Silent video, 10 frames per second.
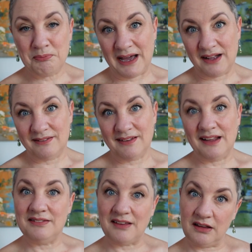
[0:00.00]
but
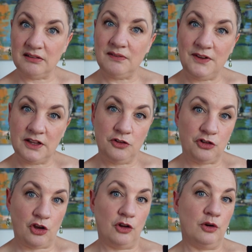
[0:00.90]
it does fit the
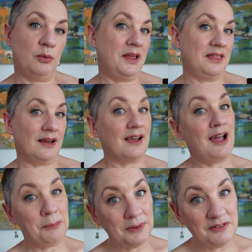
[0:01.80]
journal with a
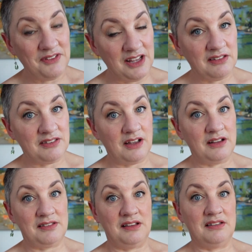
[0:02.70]
couple of
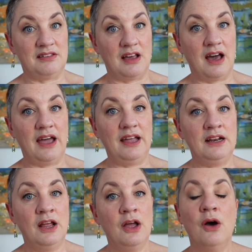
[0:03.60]
inserts inside,